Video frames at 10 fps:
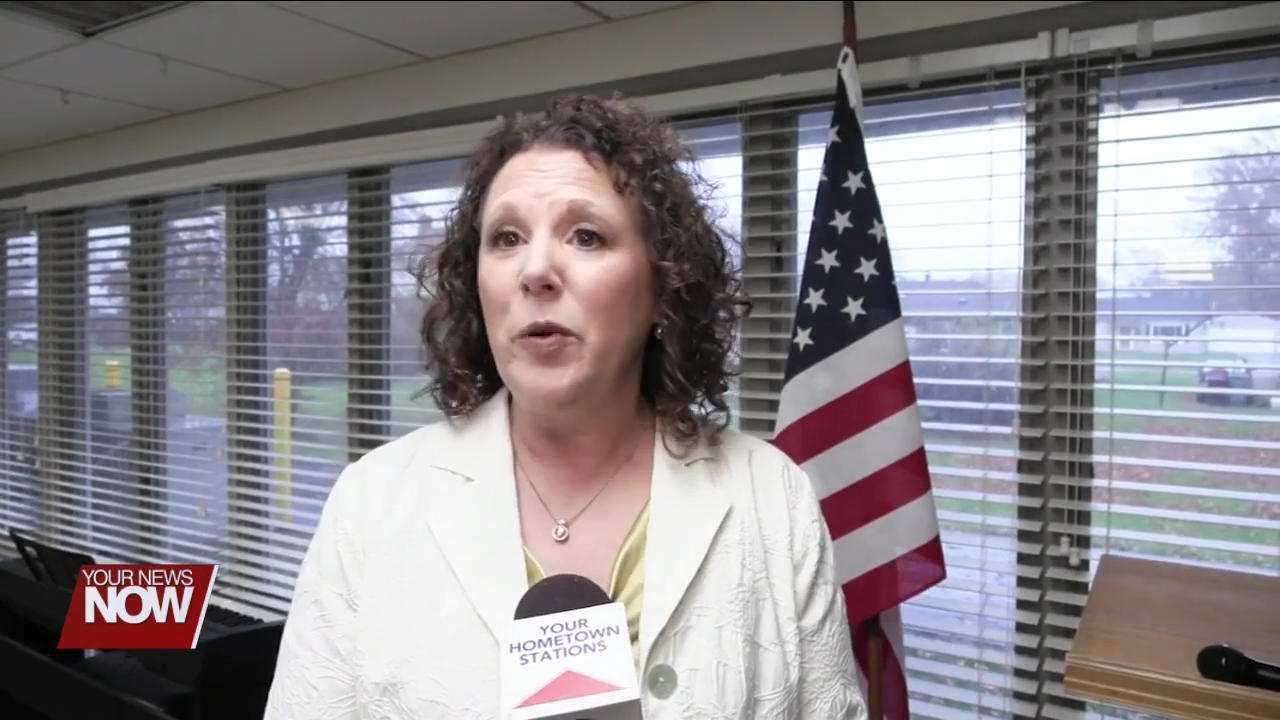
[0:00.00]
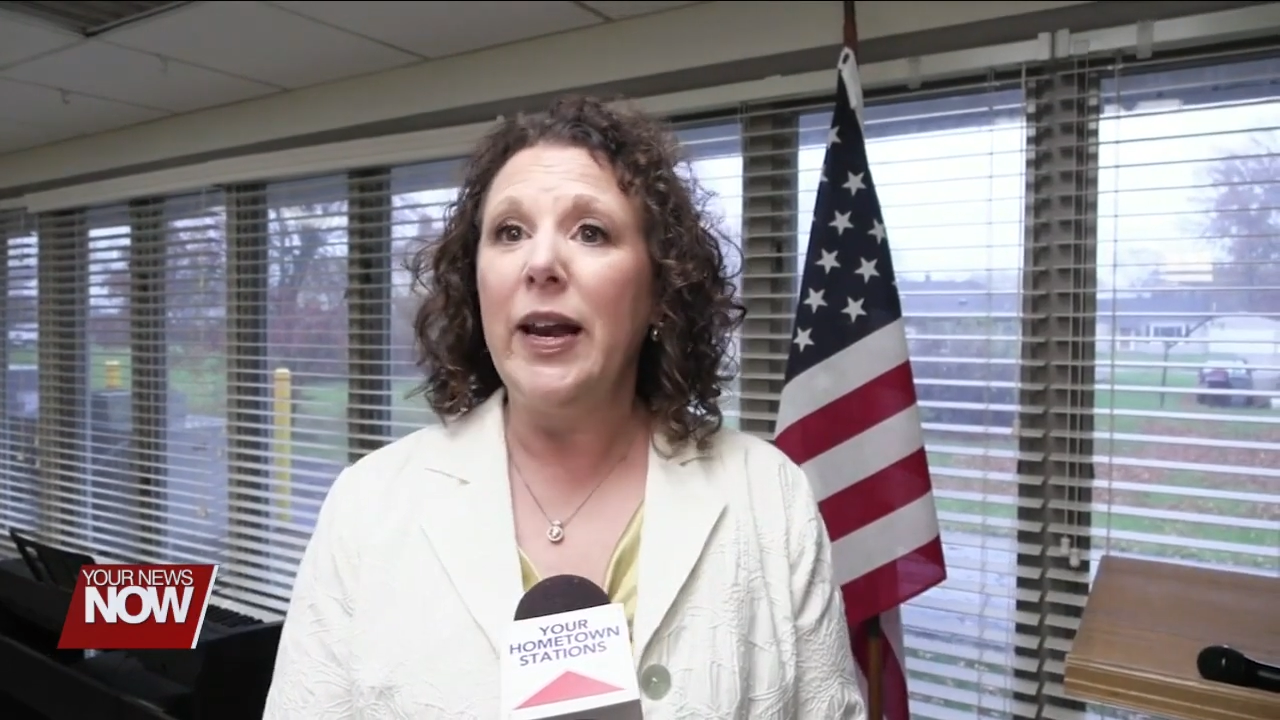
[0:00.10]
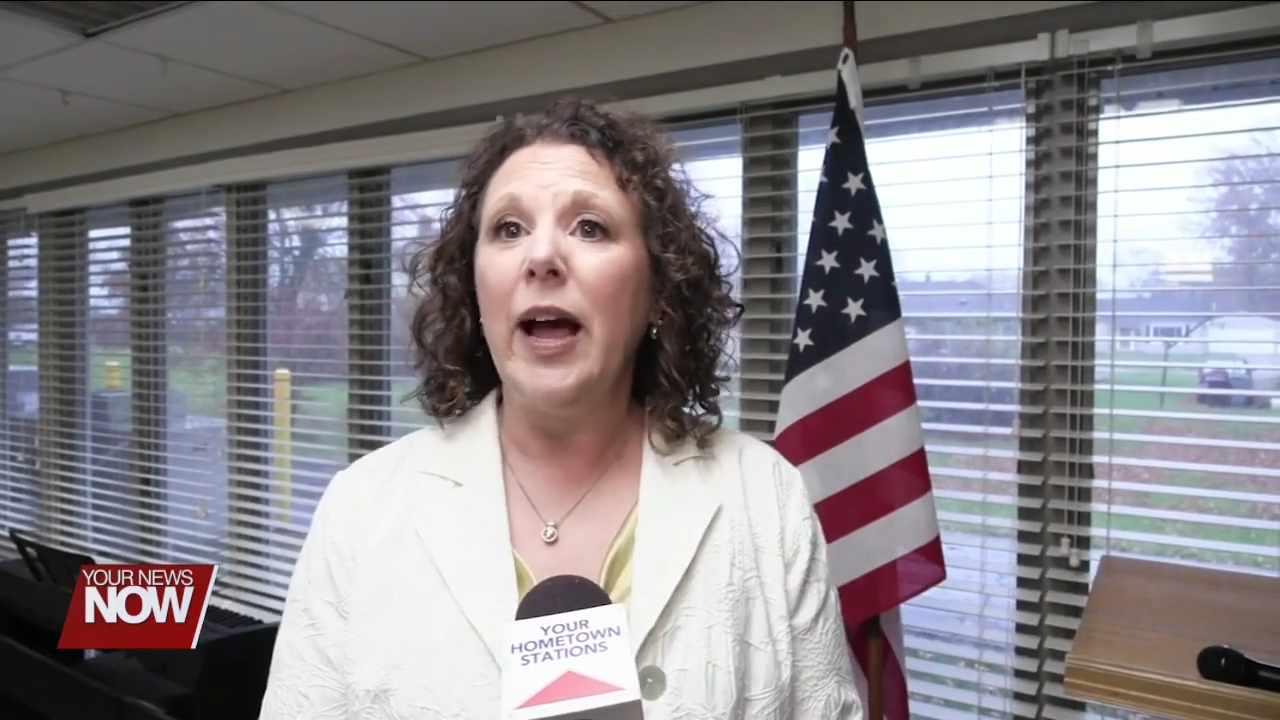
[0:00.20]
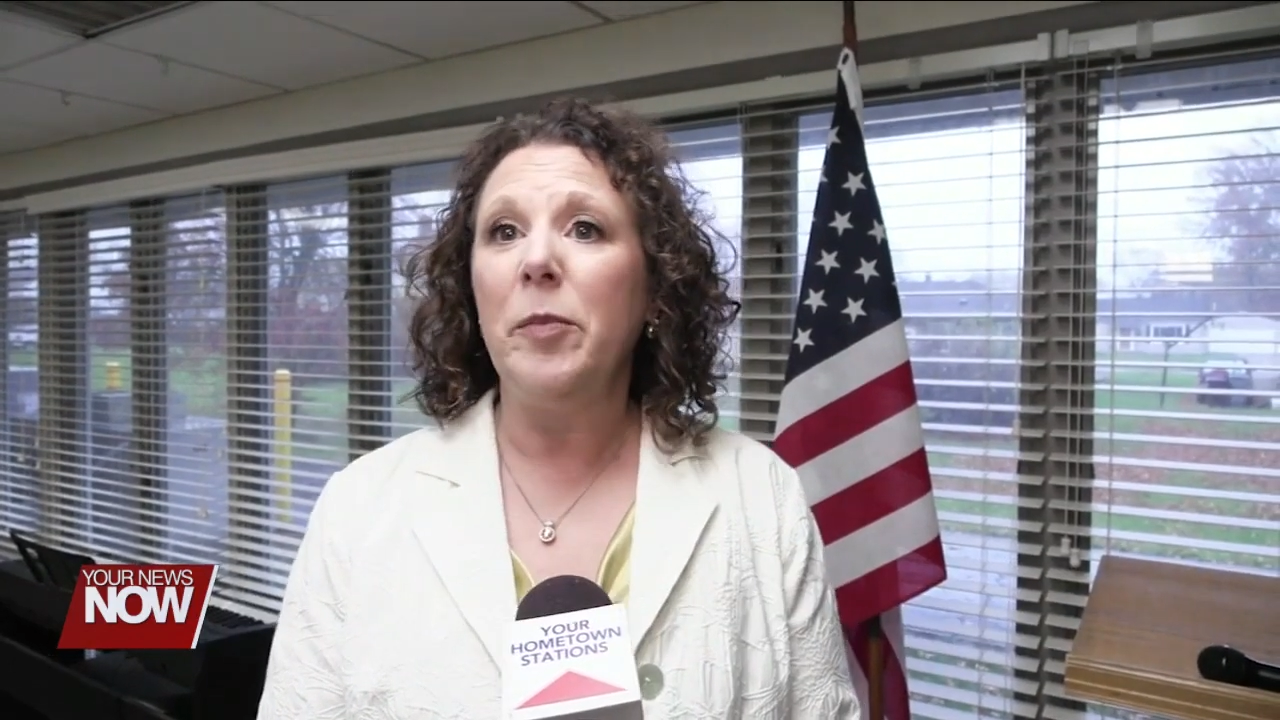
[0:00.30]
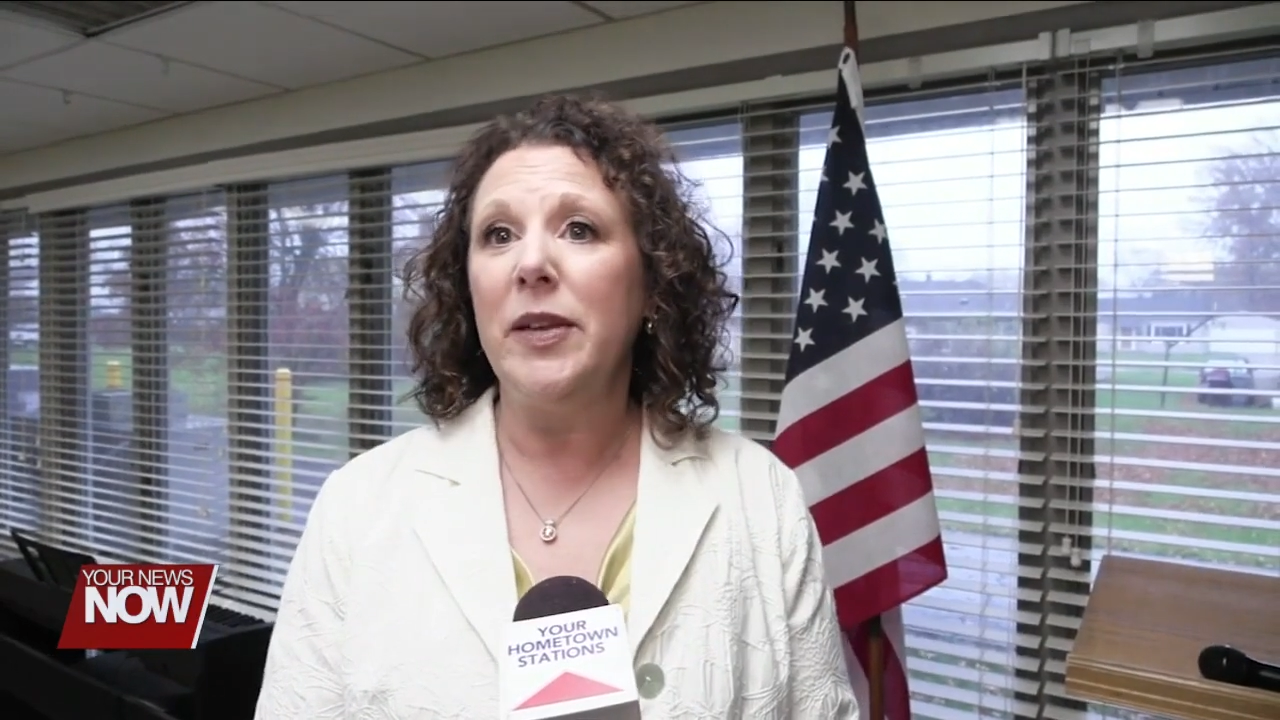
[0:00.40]

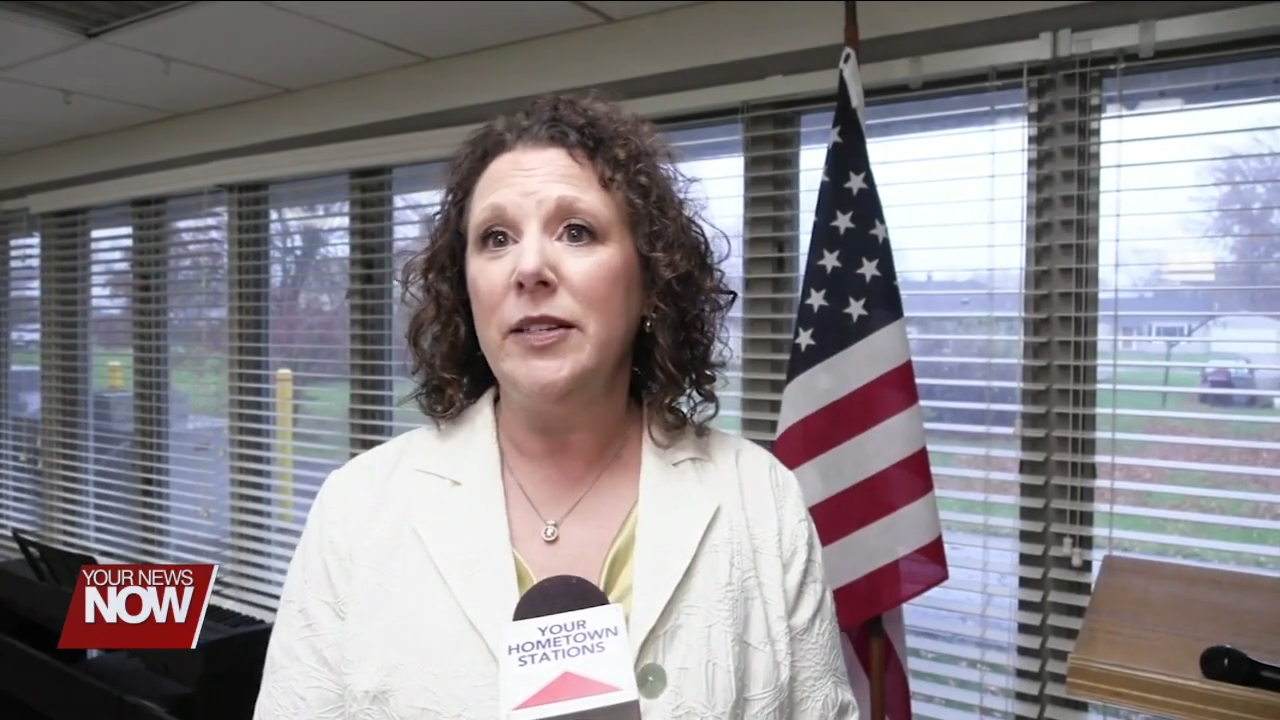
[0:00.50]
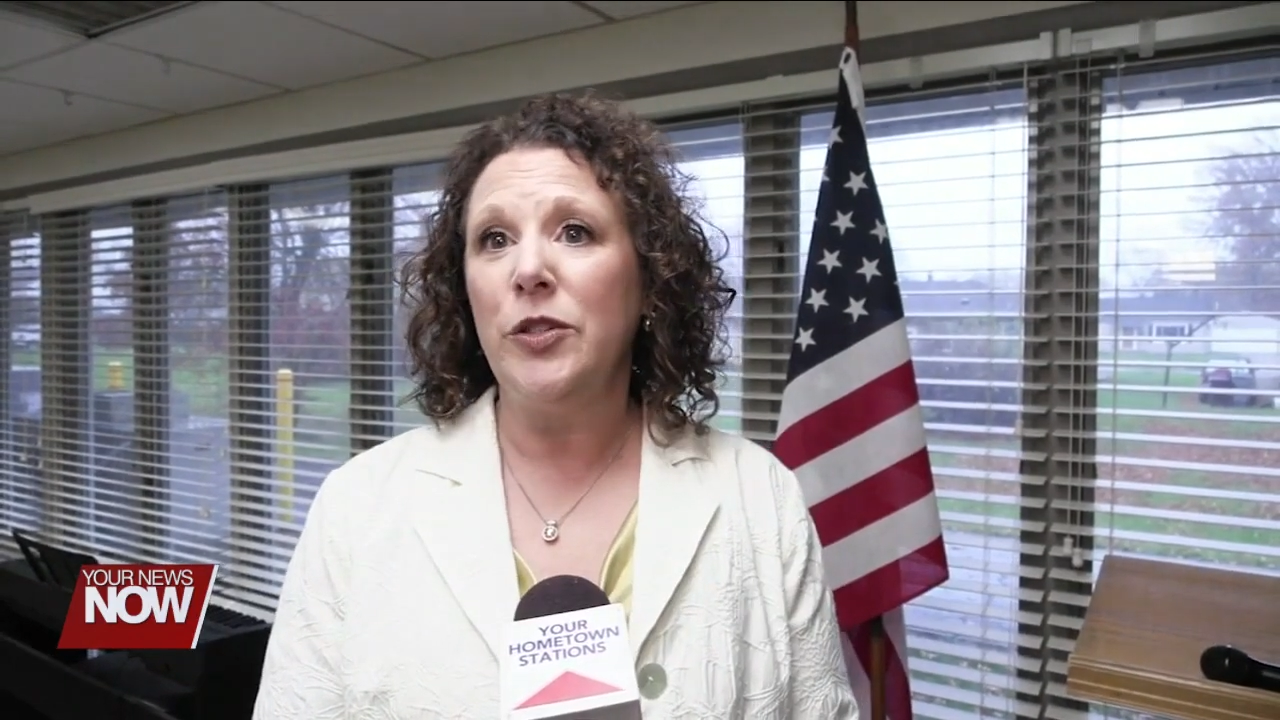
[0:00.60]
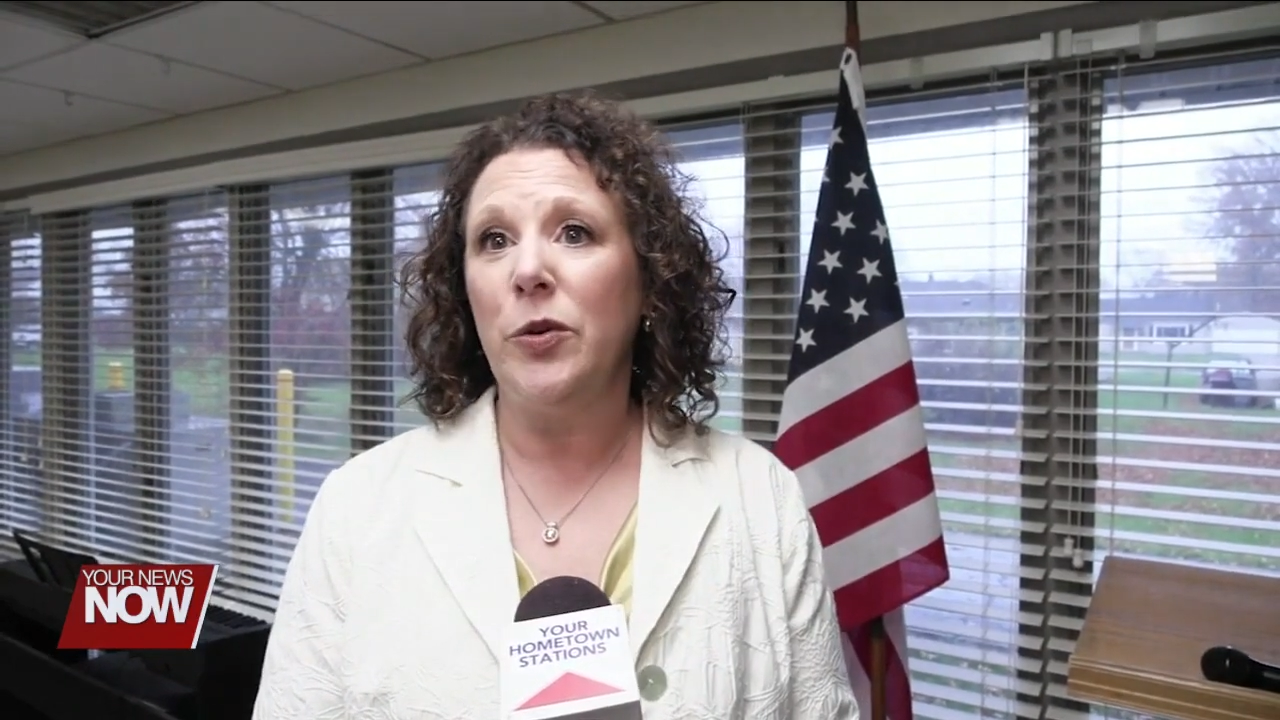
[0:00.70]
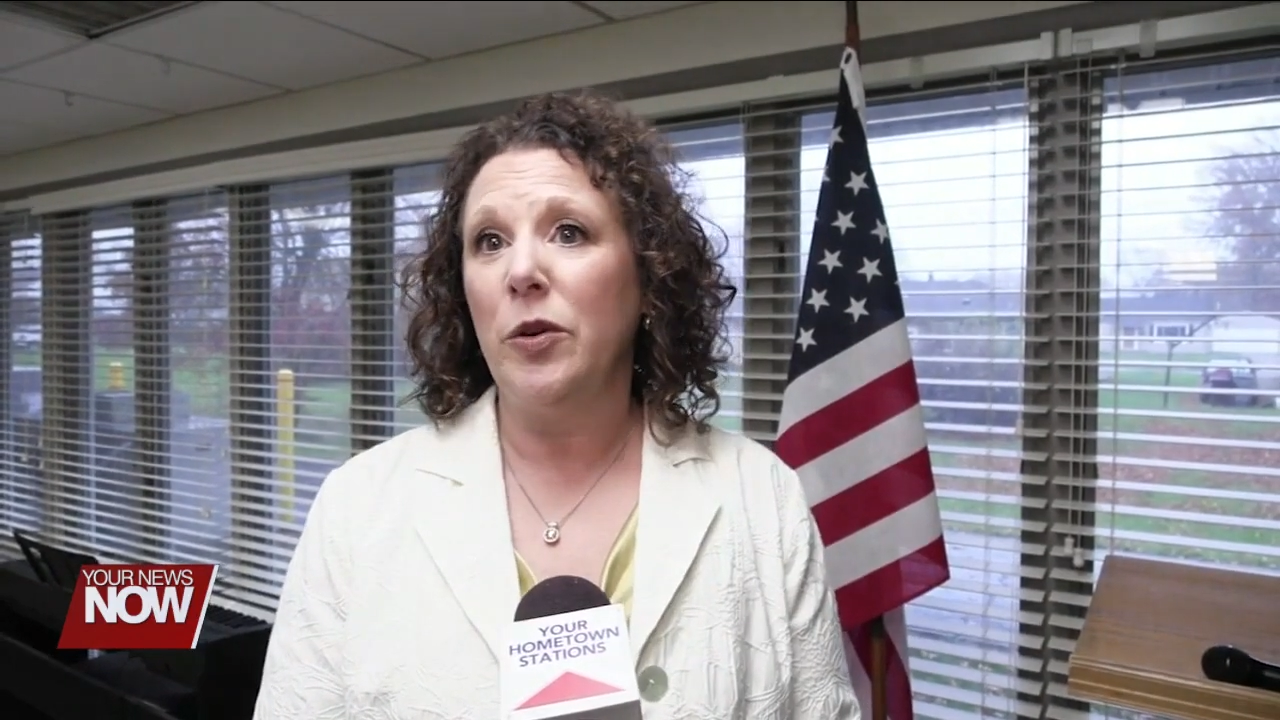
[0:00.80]
what happened,